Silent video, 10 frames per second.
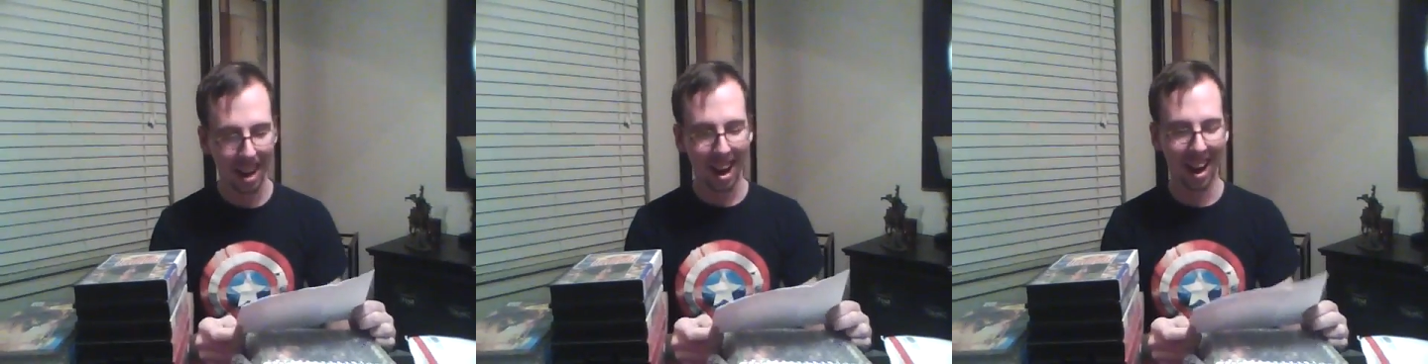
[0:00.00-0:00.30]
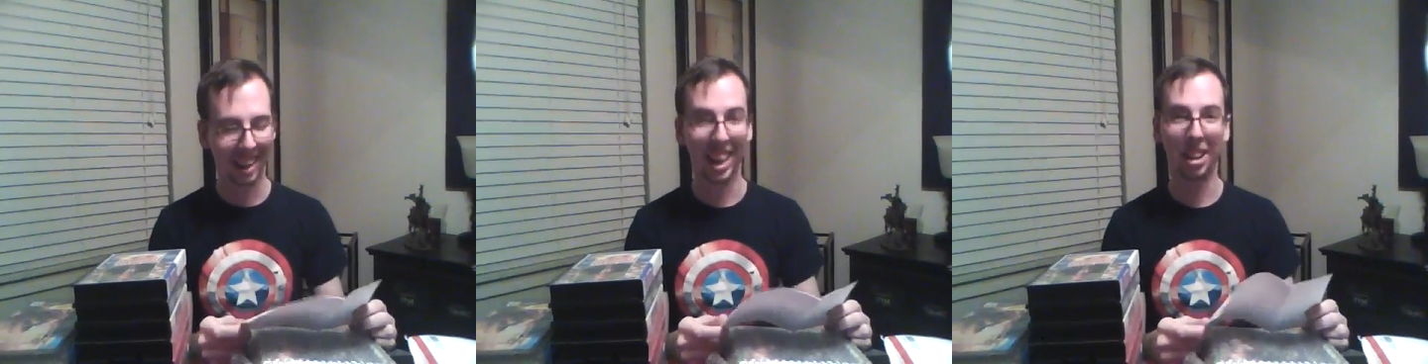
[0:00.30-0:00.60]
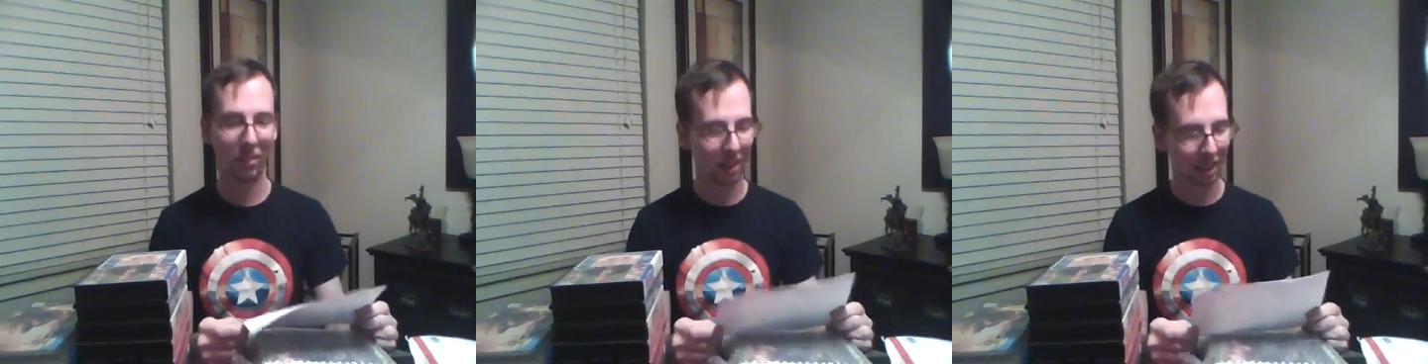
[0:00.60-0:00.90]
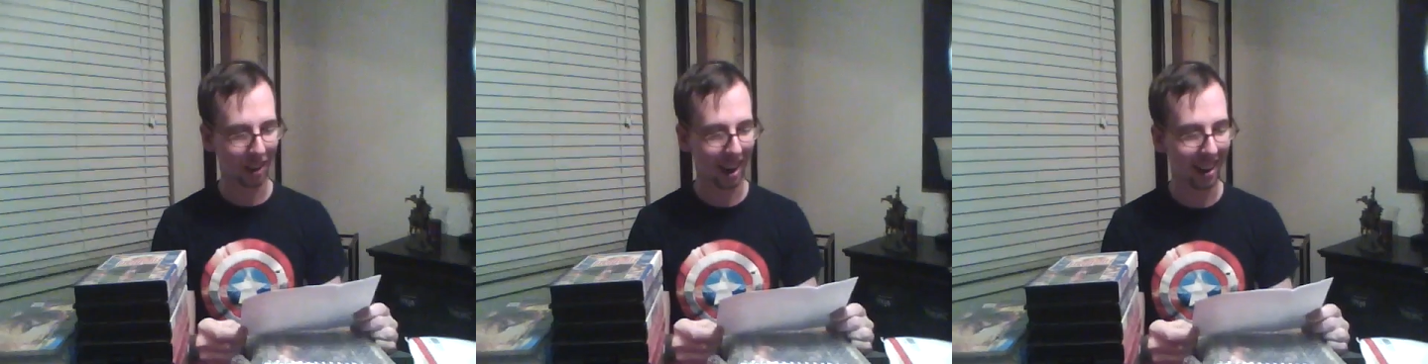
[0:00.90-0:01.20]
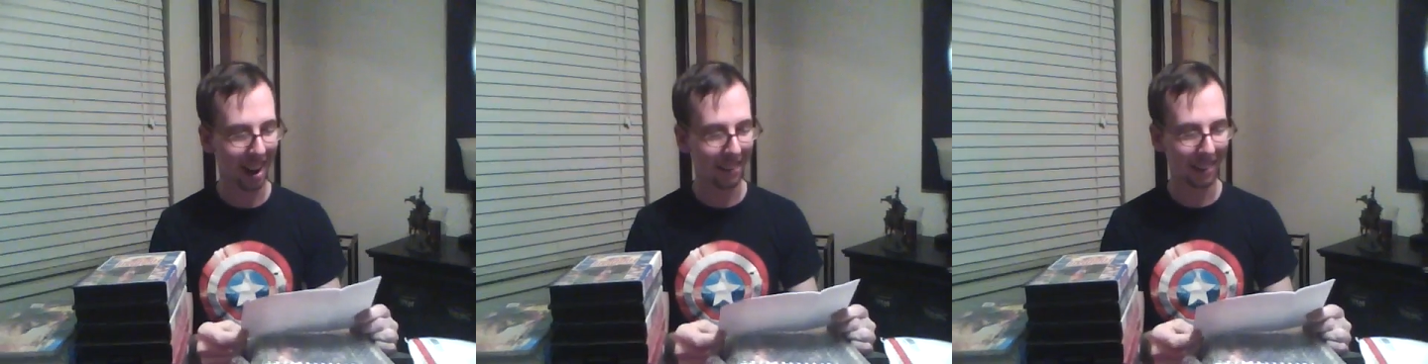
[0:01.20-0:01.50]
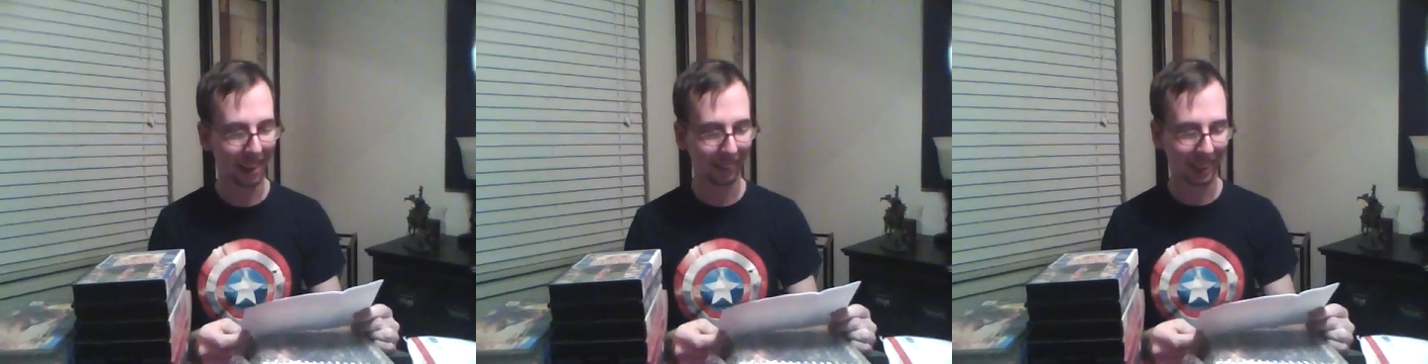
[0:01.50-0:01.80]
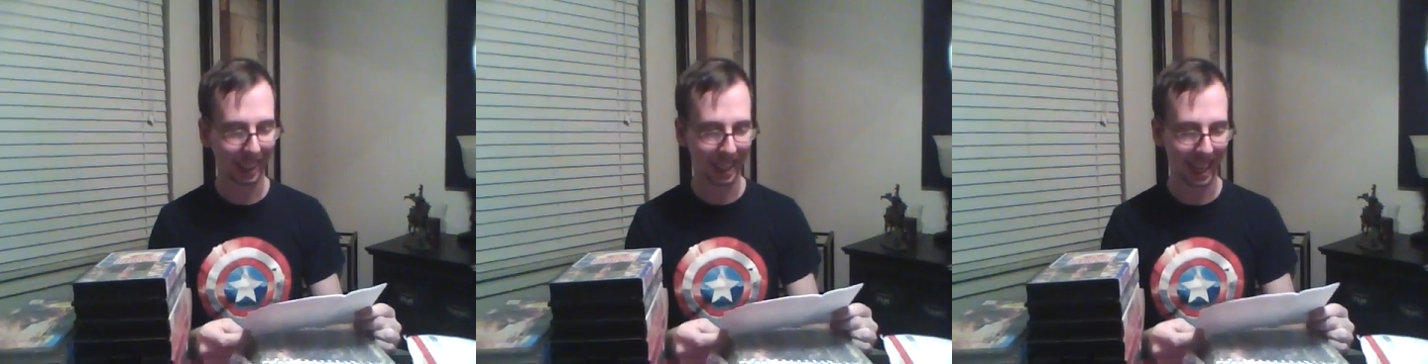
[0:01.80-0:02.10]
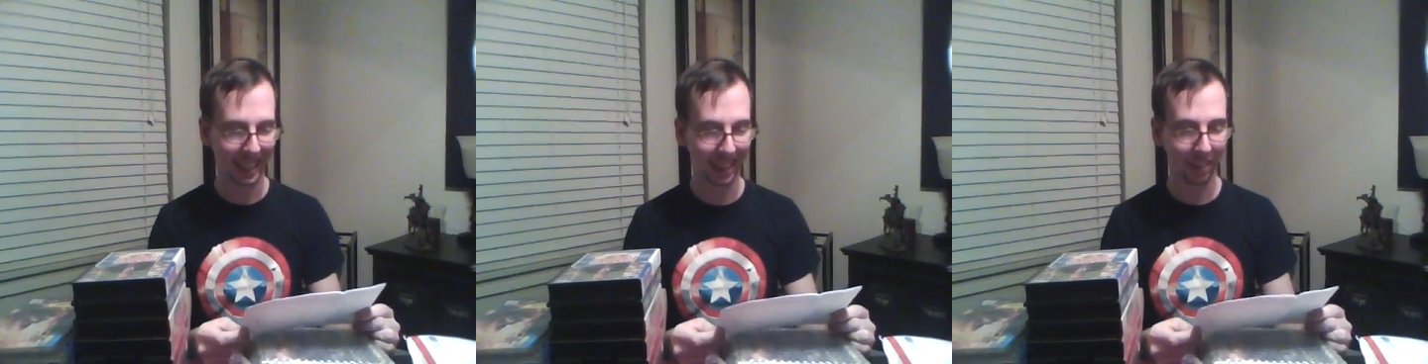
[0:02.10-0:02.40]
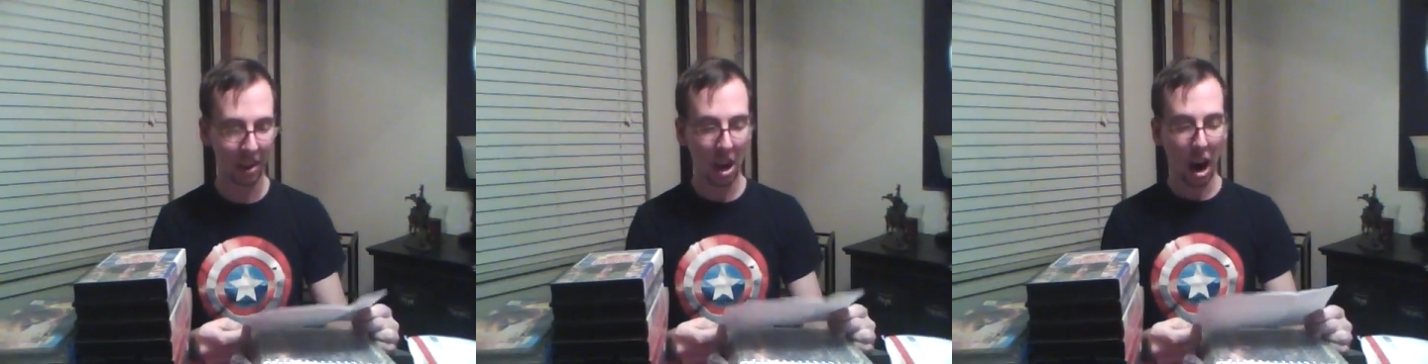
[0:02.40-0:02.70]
Thanks for the trade. I really appreciate it.